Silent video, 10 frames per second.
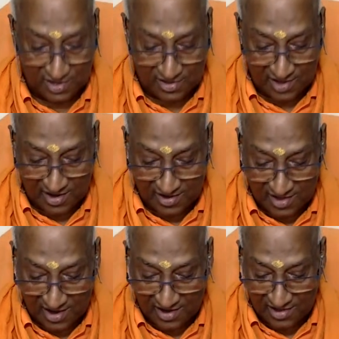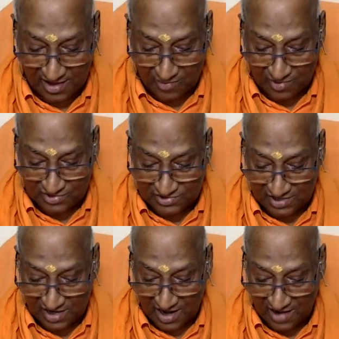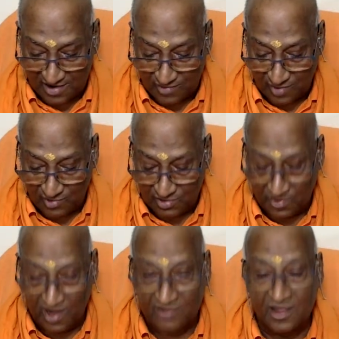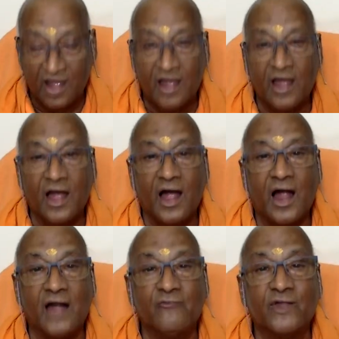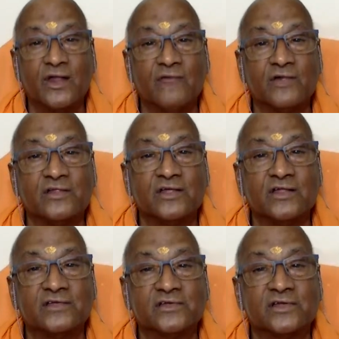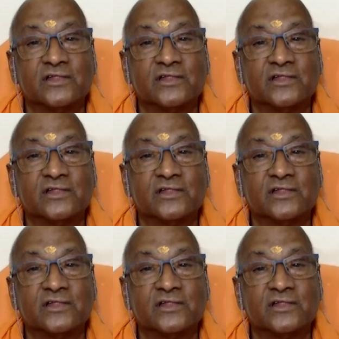Yada yada hi dharmasya glanir-bhavati bharata. And whenever there is